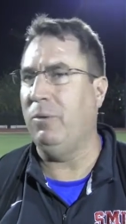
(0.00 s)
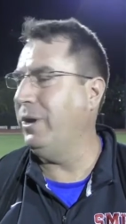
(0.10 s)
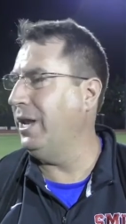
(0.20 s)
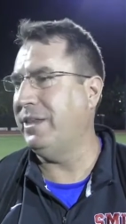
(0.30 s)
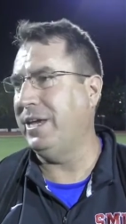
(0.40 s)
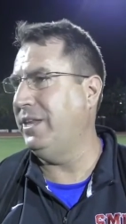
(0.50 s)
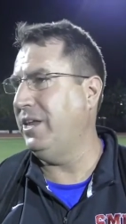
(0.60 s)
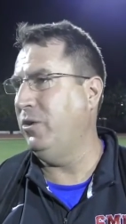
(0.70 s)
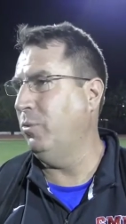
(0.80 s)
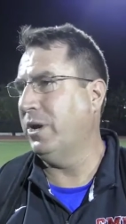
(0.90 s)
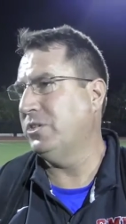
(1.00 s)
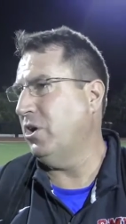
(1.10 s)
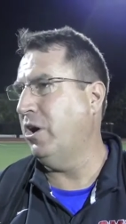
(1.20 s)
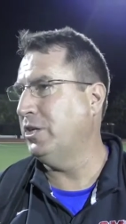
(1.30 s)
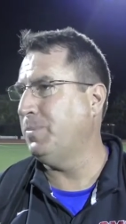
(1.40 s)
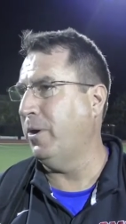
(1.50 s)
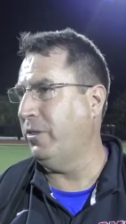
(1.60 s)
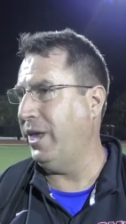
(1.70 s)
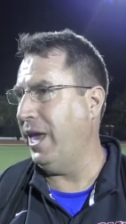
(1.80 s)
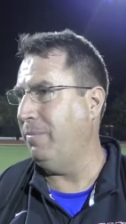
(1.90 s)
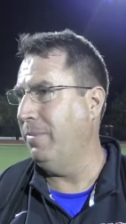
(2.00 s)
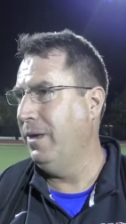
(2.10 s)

that we're going to have to continue work. It's the hardest part of the game,